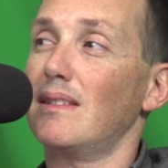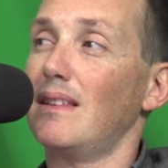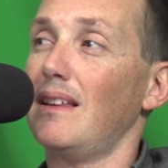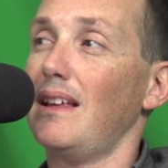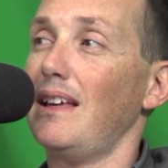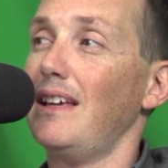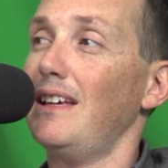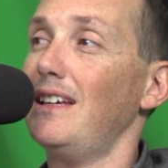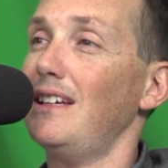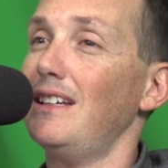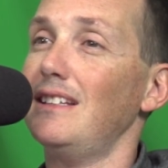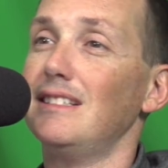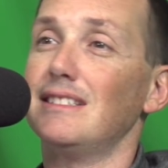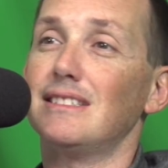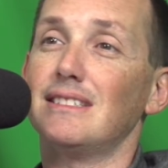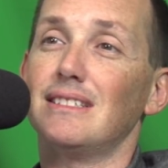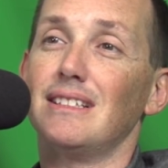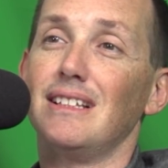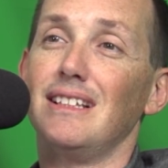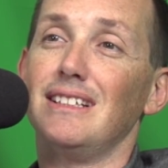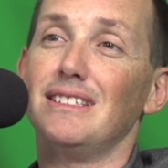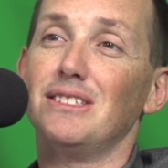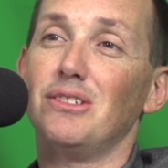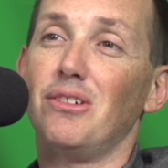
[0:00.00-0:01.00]
he's
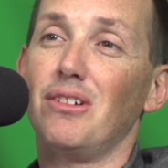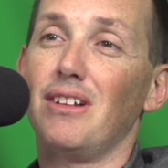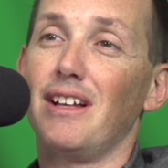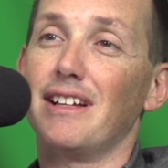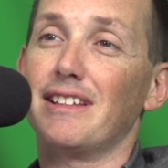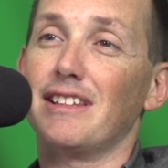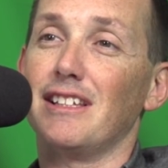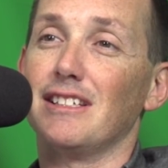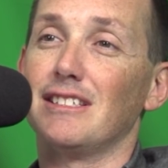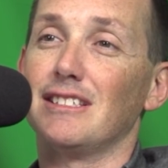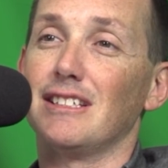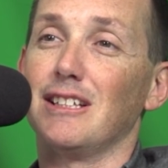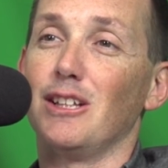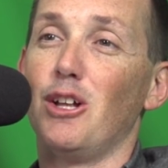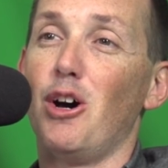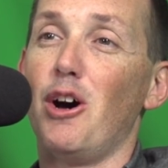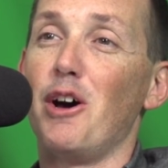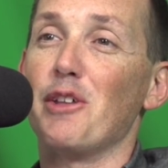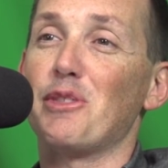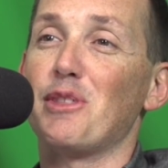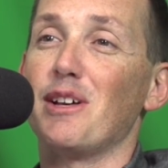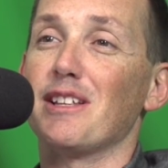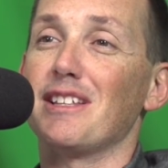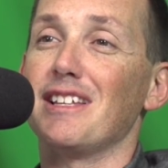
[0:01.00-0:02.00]
sort of like the
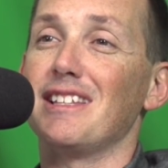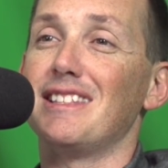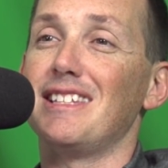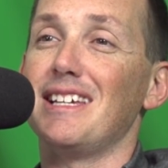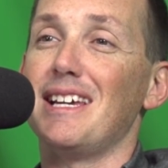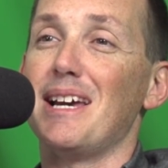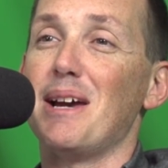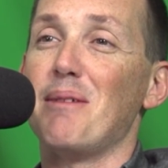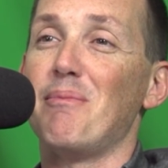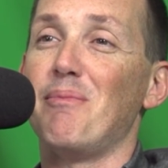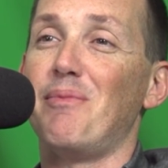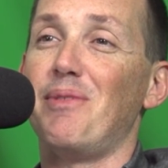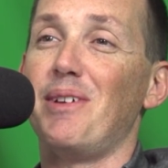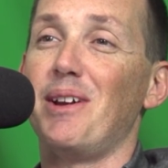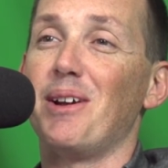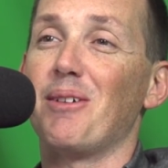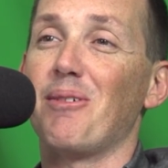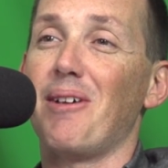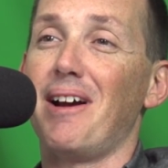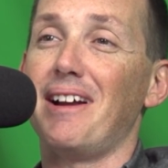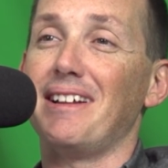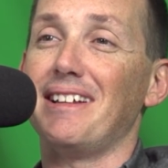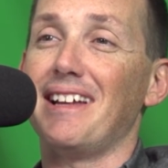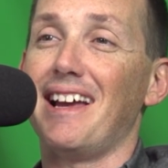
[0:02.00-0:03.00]
sloth at the DMV
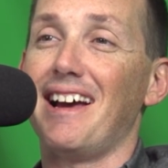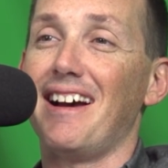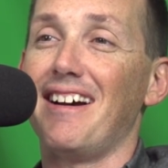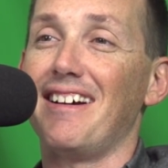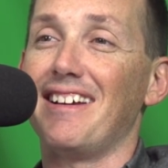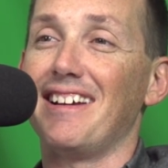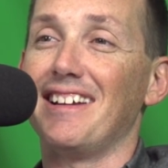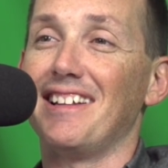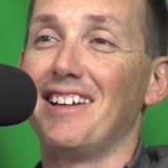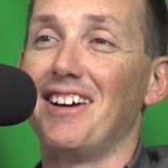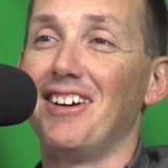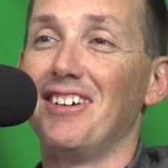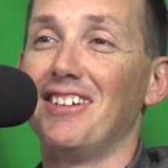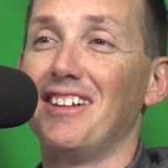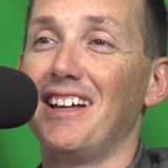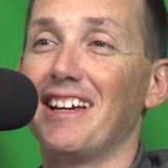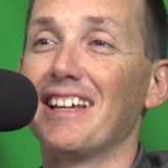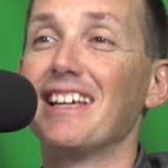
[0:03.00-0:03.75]
right now. You know, like,